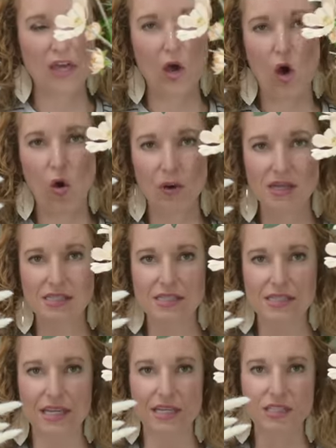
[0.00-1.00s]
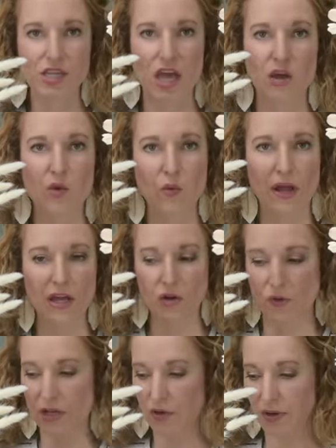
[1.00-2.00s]
they always send a great
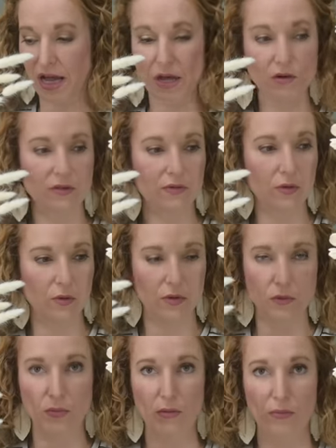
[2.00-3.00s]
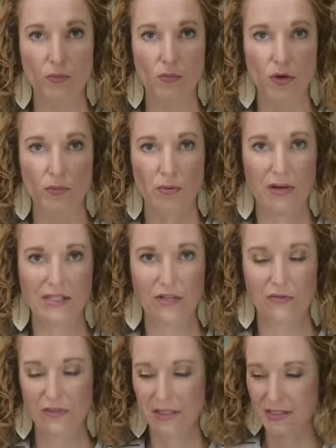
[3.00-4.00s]
greenery. I don't even know where to put, where to put
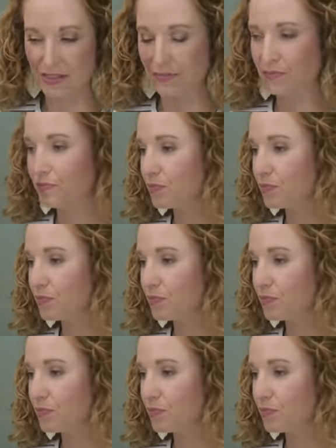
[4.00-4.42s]
myself in this.